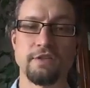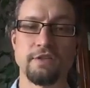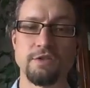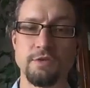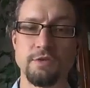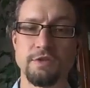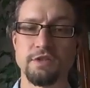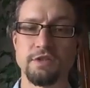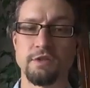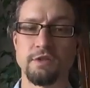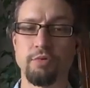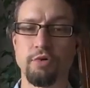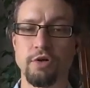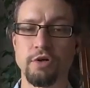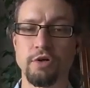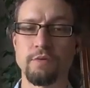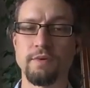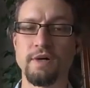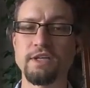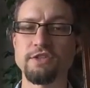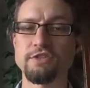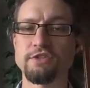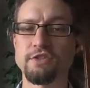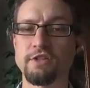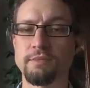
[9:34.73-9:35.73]
And so it's an important
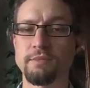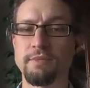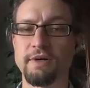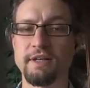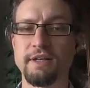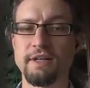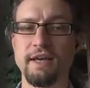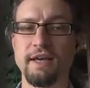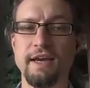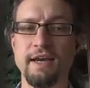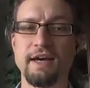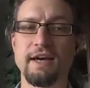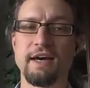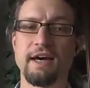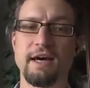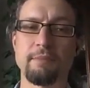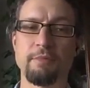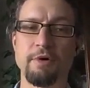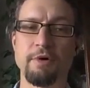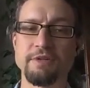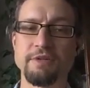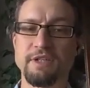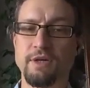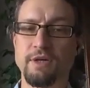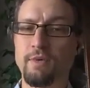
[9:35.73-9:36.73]
question, but I'm
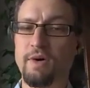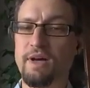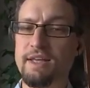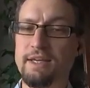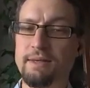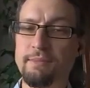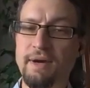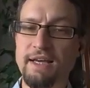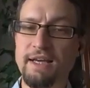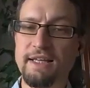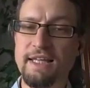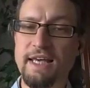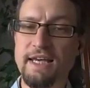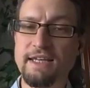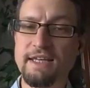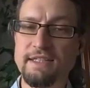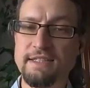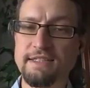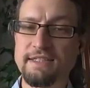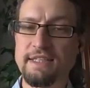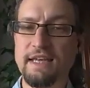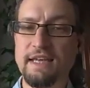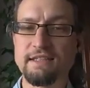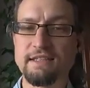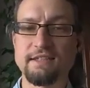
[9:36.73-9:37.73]
always like, well, in my
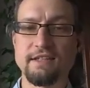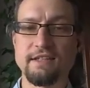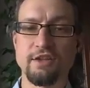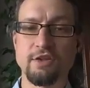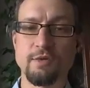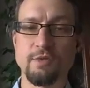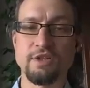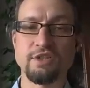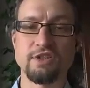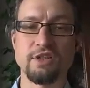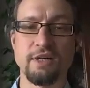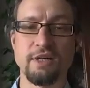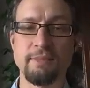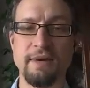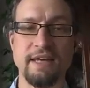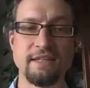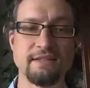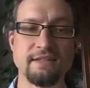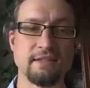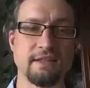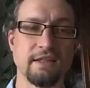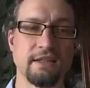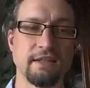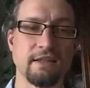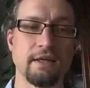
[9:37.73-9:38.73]
classes, that's not the question I'm
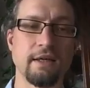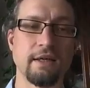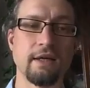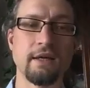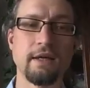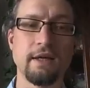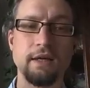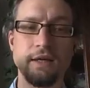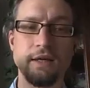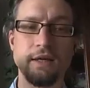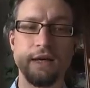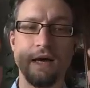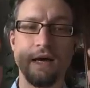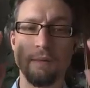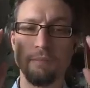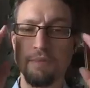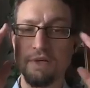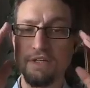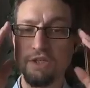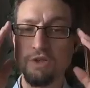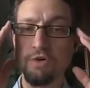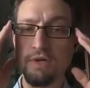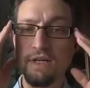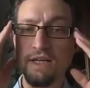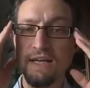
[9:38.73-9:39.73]
asking,
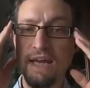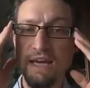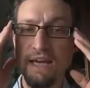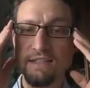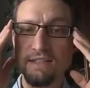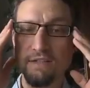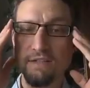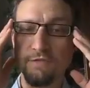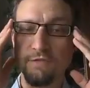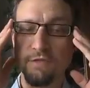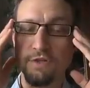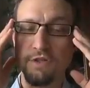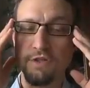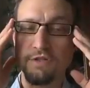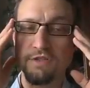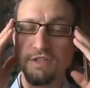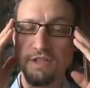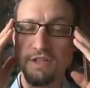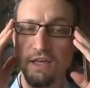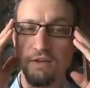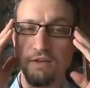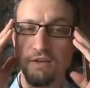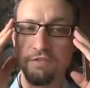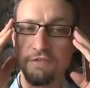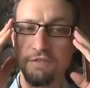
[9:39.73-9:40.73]
but you can ask it for
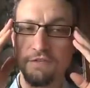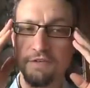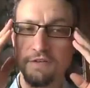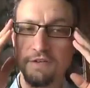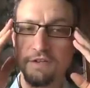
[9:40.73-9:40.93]
yourself.